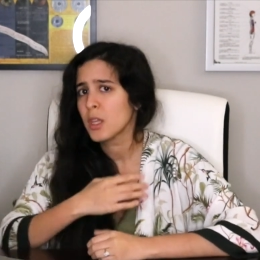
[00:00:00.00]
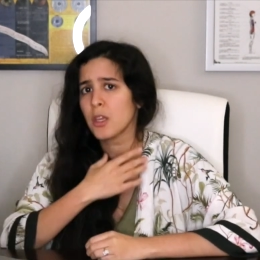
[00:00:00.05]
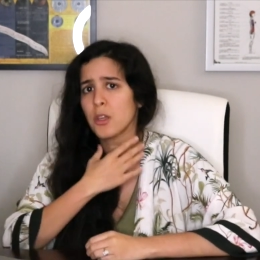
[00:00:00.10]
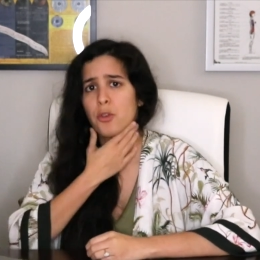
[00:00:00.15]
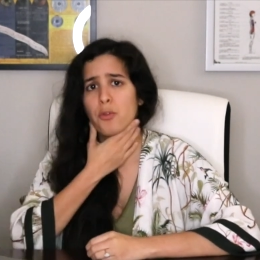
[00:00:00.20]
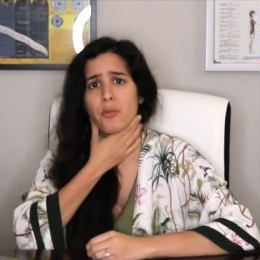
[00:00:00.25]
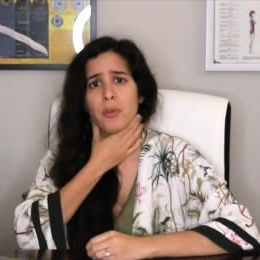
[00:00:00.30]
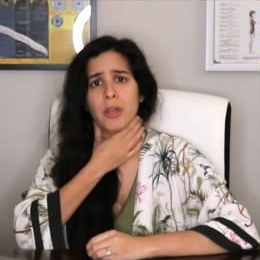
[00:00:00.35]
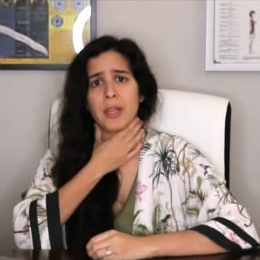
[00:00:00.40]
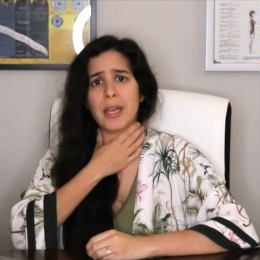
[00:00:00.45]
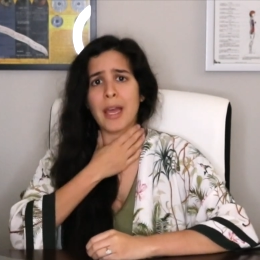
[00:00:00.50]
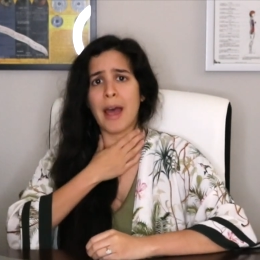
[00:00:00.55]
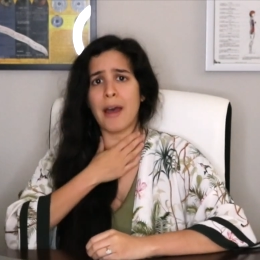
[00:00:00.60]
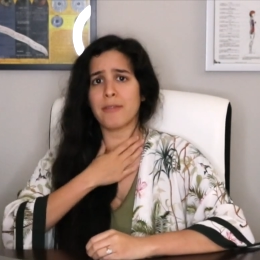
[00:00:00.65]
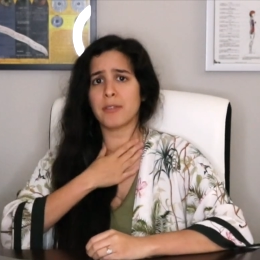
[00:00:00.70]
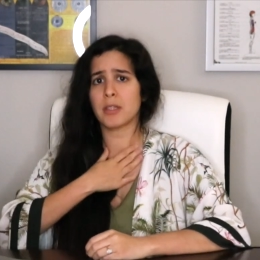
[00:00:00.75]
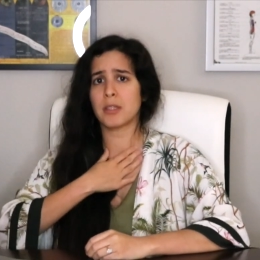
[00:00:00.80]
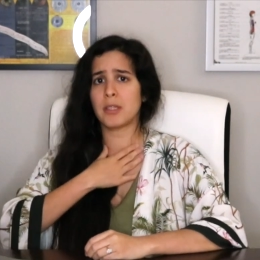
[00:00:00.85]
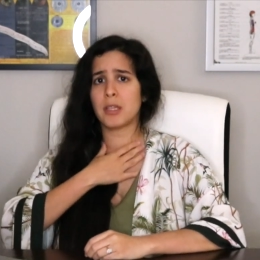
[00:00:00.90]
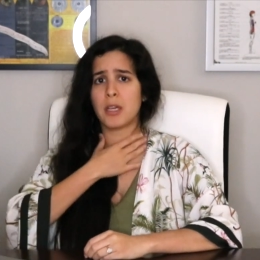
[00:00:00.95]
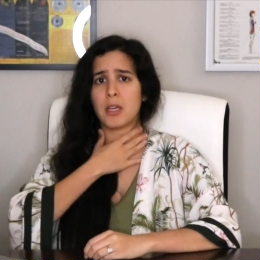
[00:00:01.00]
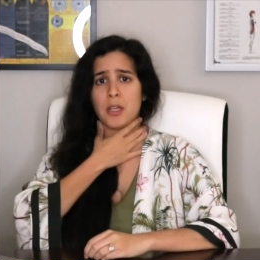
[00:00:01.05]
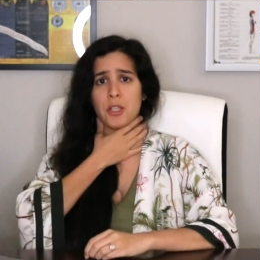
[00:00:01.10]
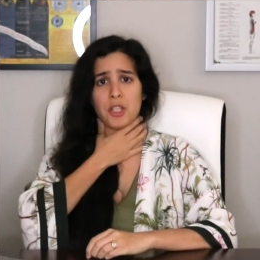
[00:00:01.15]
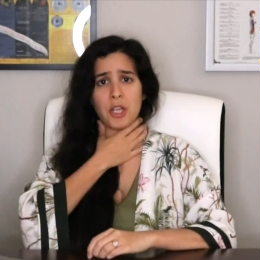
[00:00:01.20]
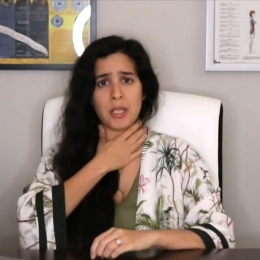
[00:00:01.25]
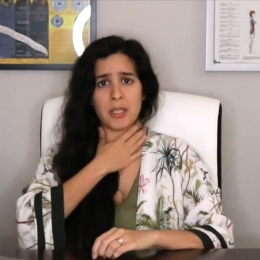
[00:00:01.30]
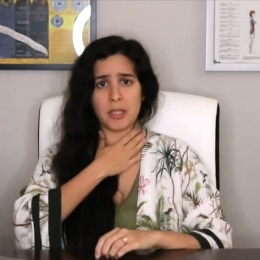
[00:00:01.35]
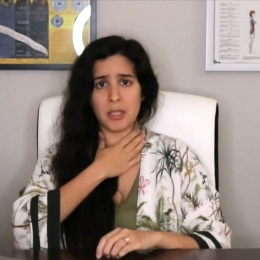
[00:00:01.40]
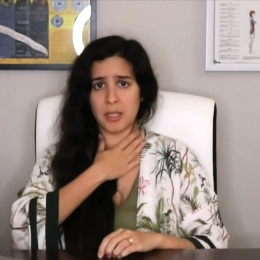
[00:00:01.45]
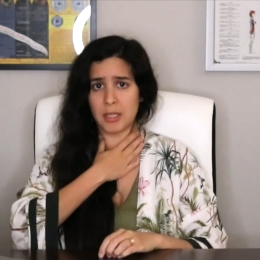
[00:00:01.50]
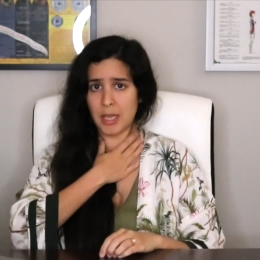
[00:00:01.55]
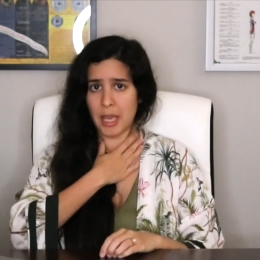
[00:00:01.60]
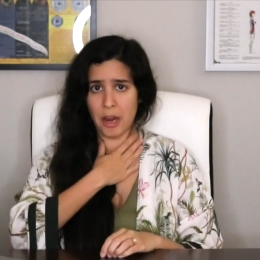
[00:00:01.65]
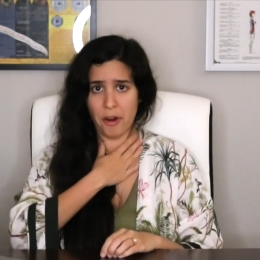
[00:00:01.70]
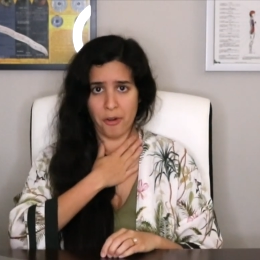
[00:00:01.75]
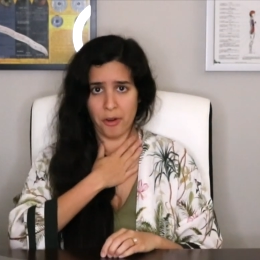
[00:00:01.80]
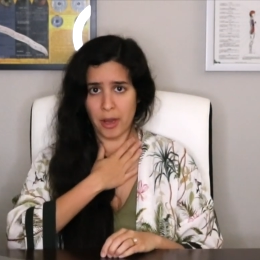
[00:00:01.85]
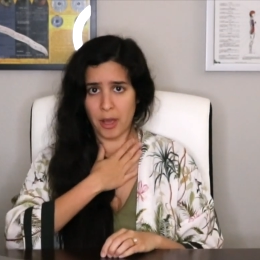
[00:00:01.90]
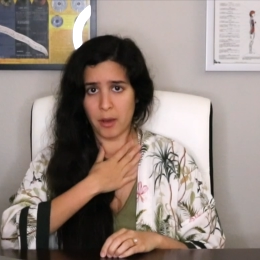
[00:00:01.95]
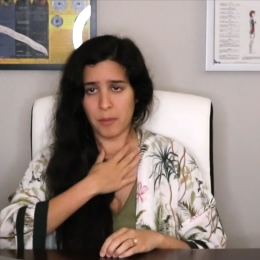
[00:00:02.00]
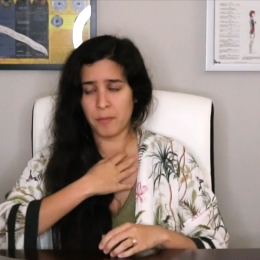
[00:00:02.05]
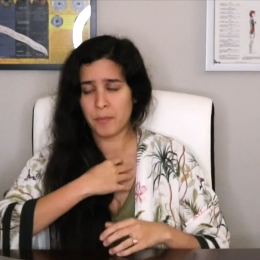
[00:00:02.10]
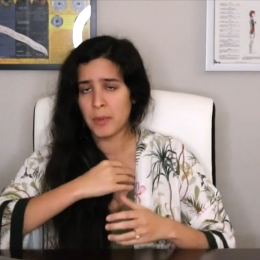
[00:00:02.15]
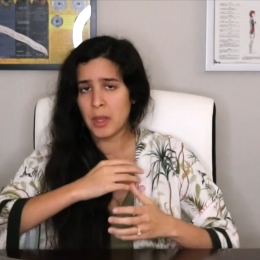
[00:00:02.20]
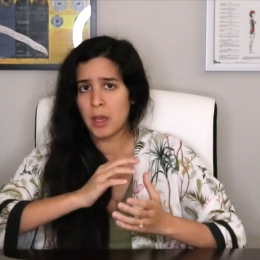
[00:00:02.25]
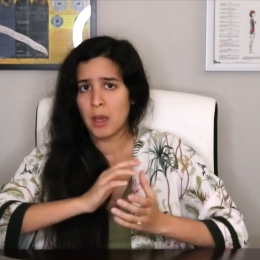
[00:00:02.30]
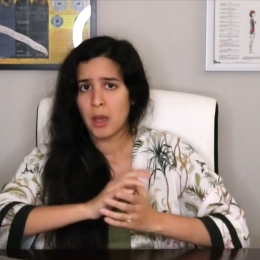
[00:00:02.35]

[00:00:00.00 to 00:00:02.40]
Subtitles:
You really have to decongest this area.